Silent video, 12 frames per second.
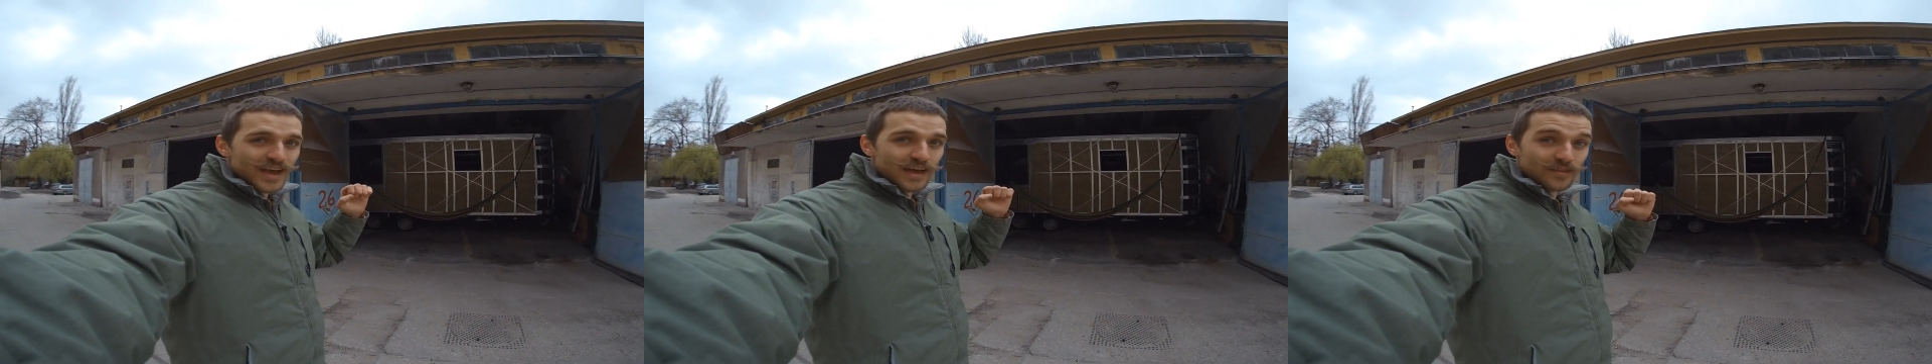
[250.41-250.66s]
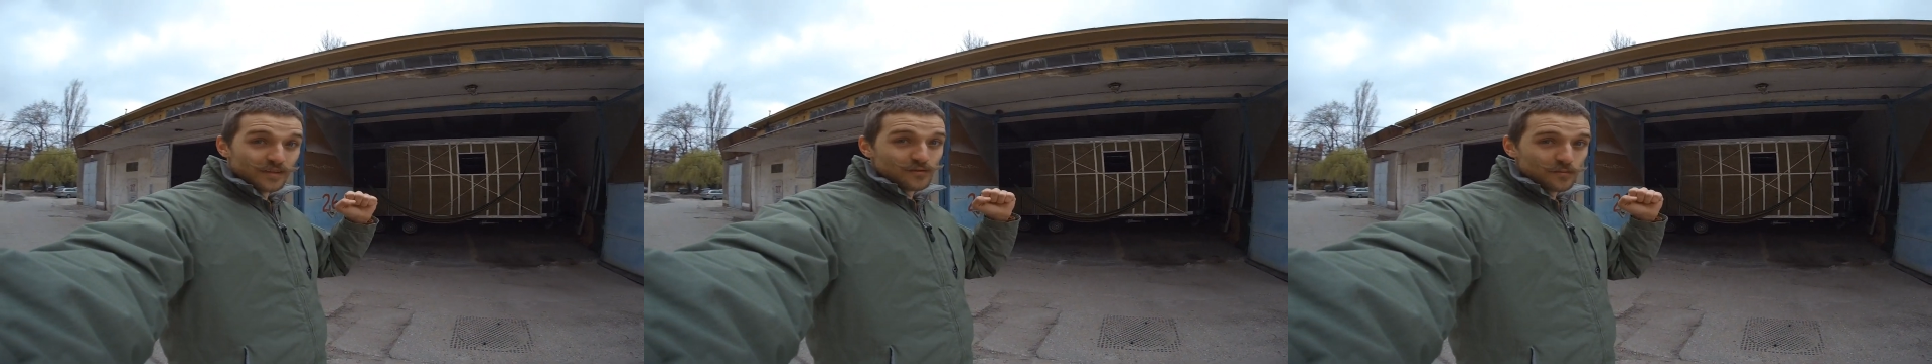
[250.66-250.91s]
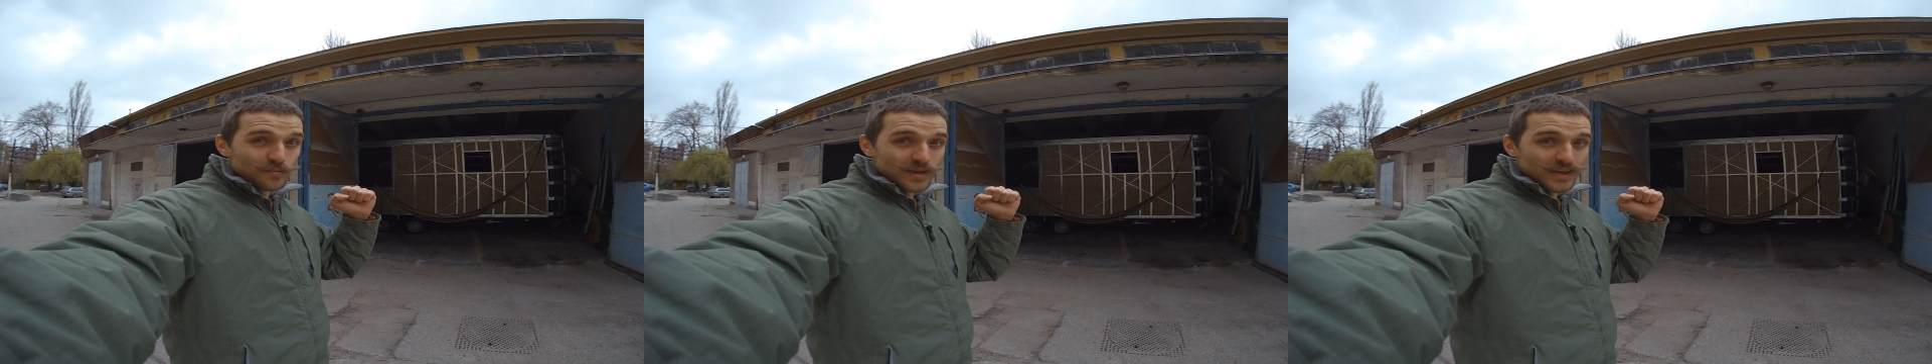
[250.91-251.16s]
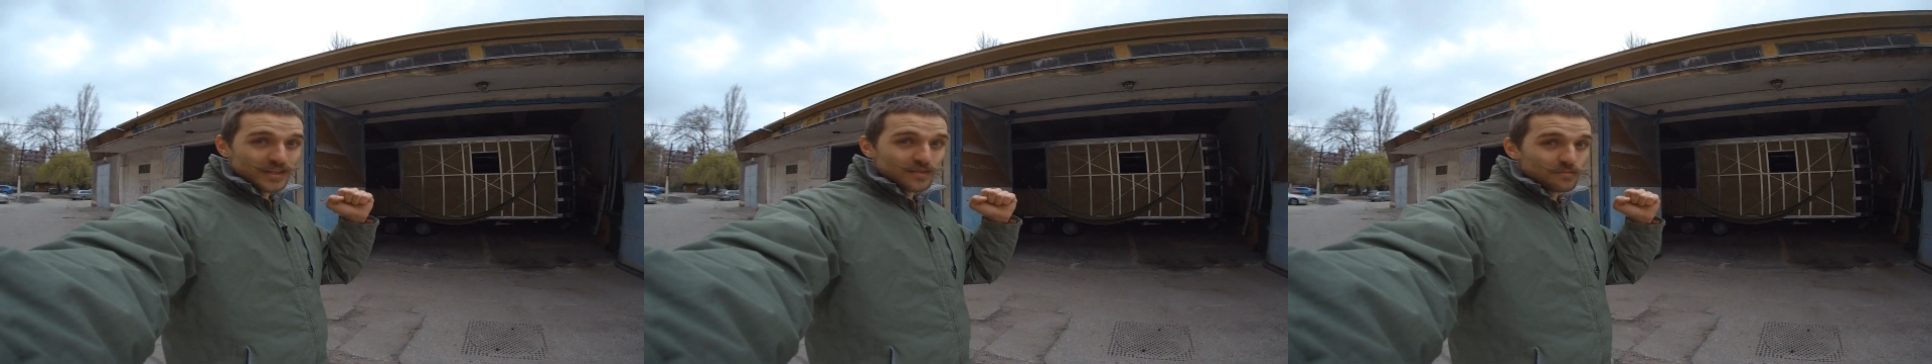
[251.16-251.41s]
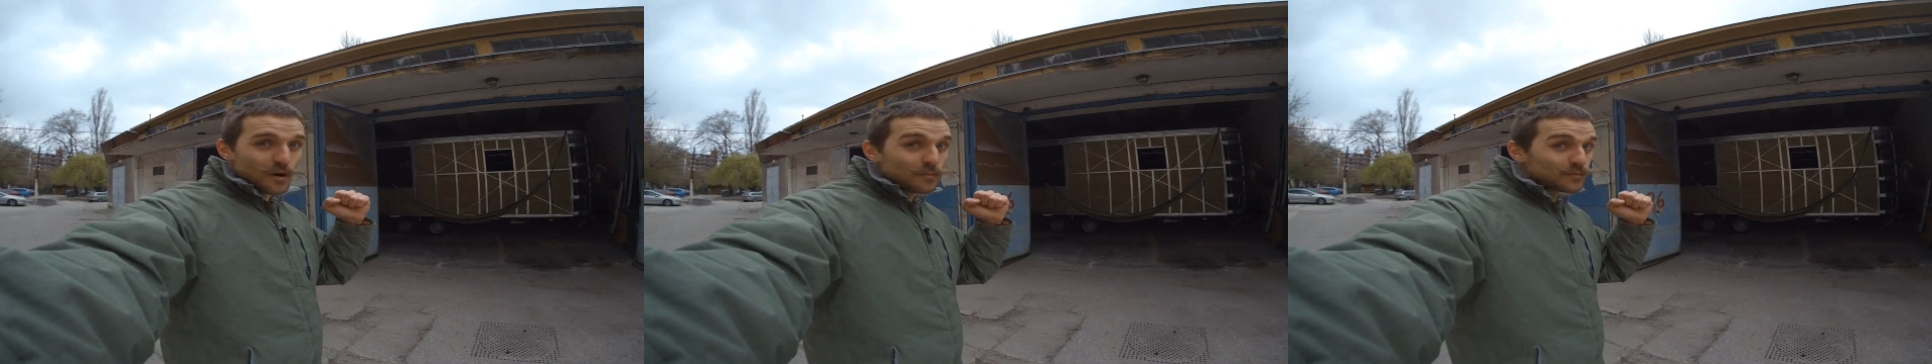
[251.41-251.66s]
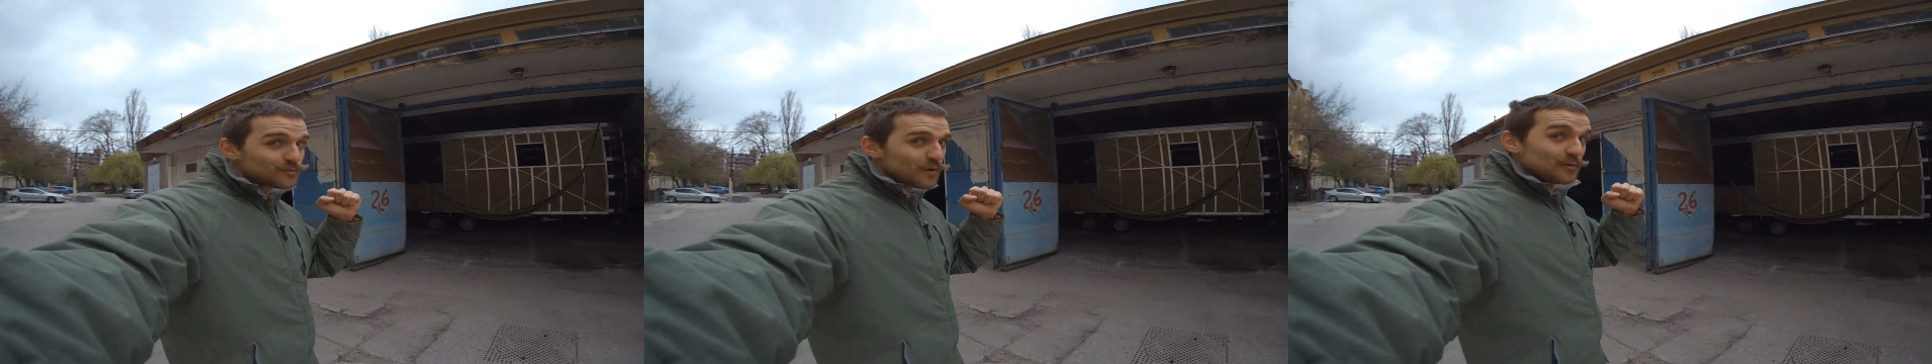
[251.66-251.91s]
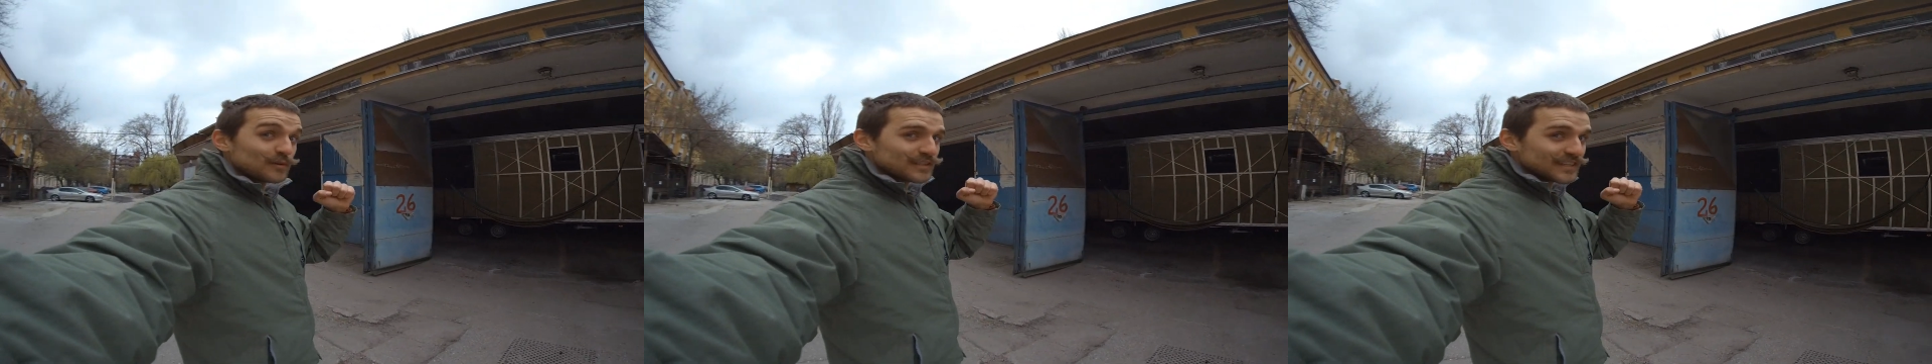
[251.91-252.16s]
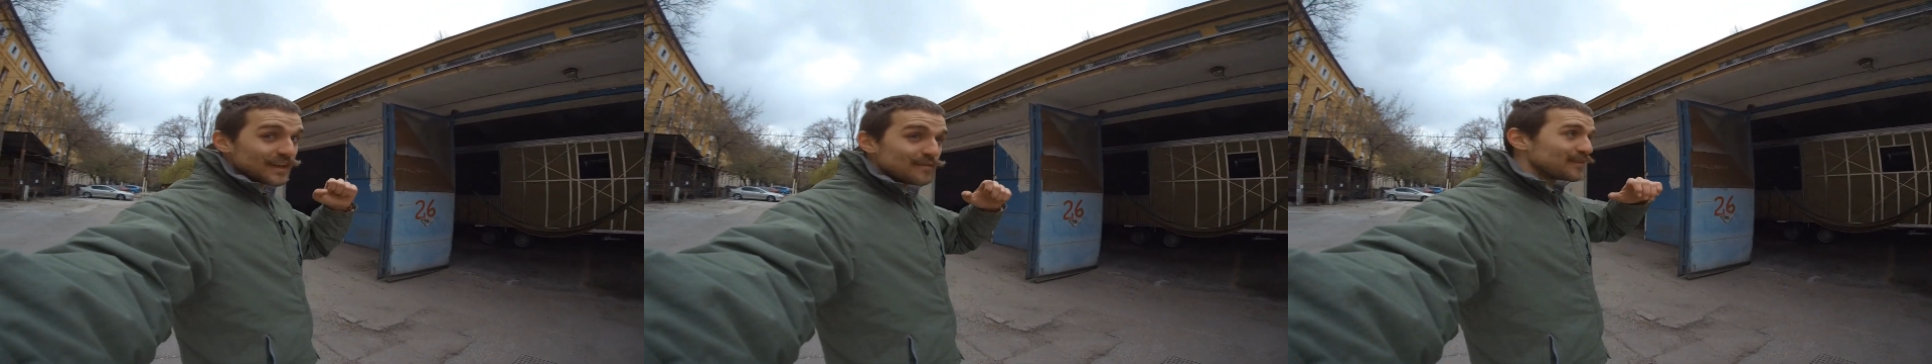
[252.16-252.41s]
And this will be the moment where we
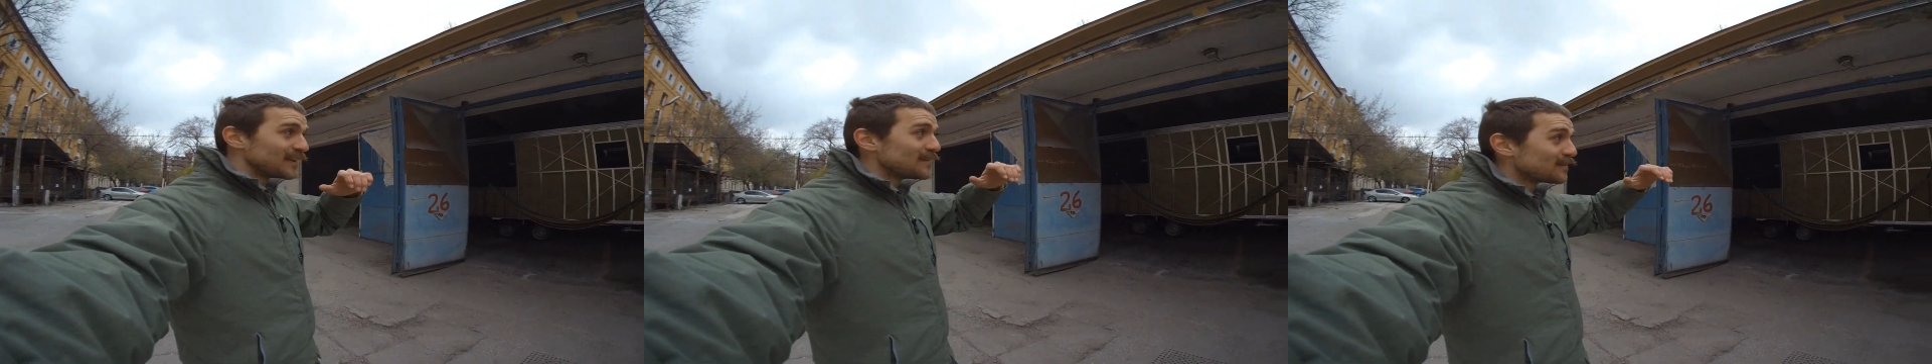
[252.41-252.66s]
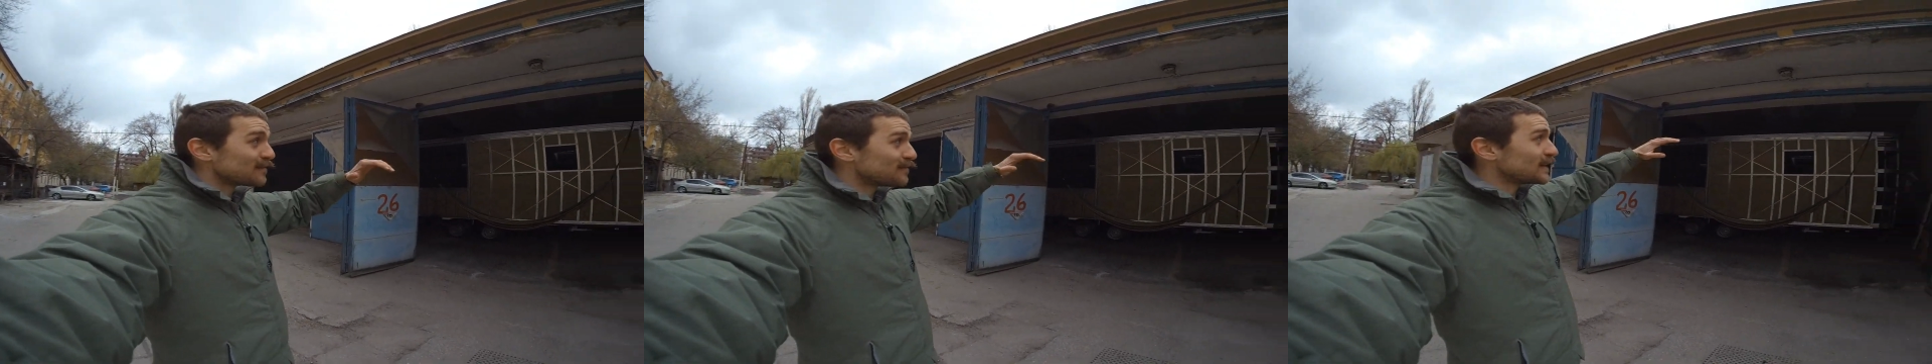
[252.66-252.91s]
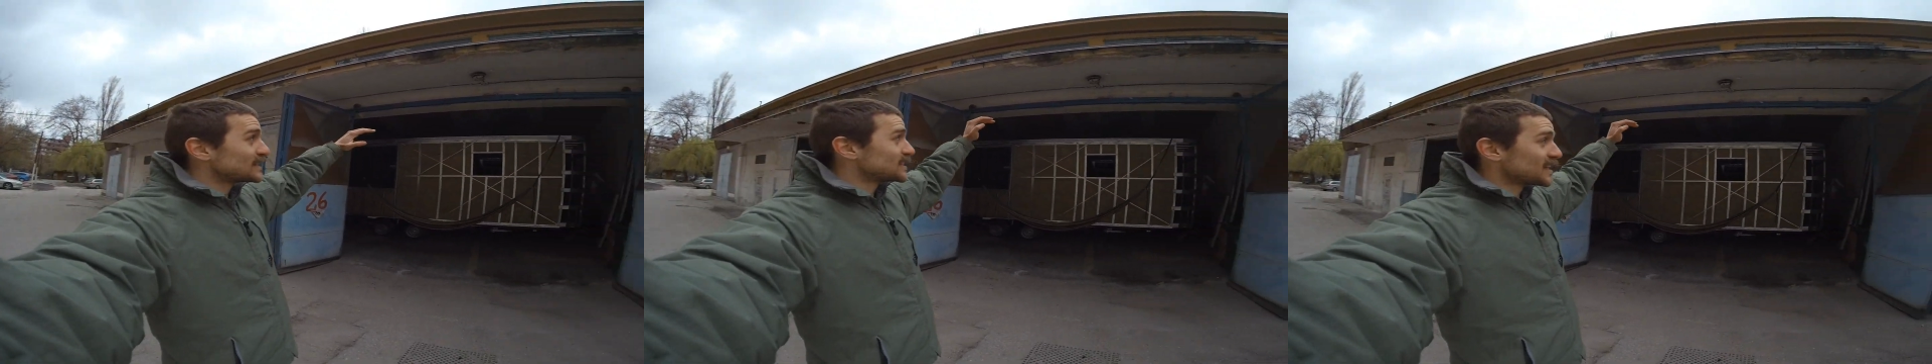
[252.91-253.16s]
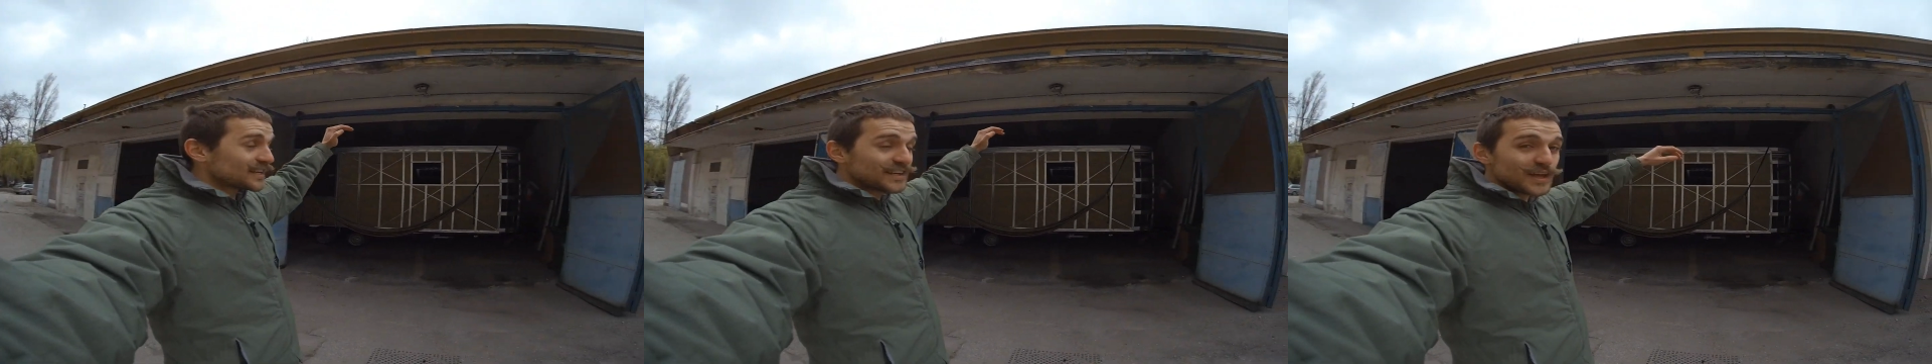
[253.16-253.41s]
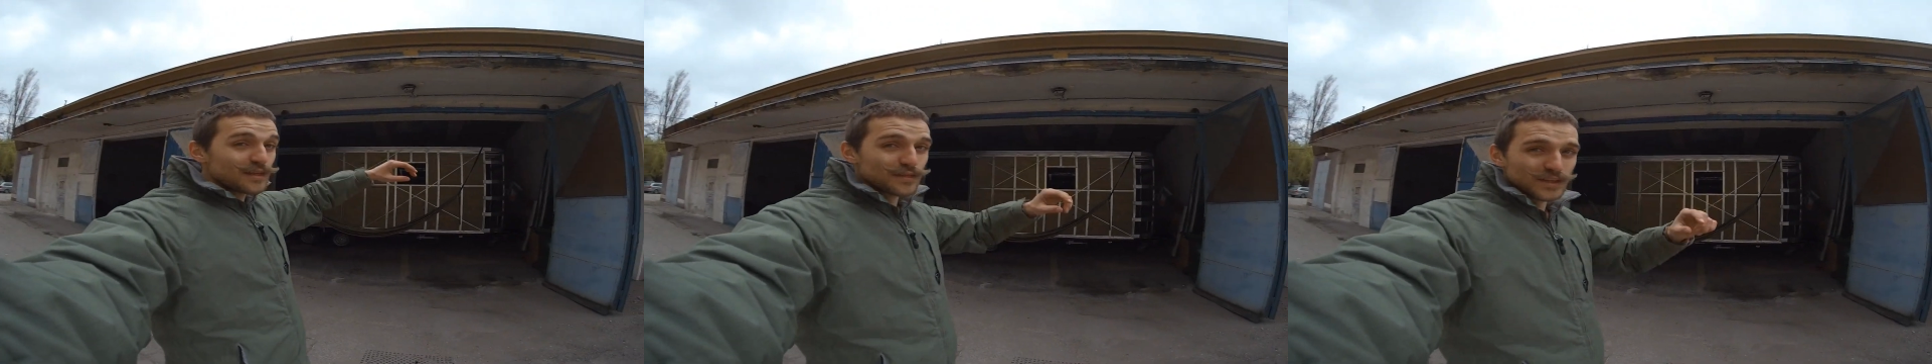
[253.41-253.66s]
see if it even fits underneath.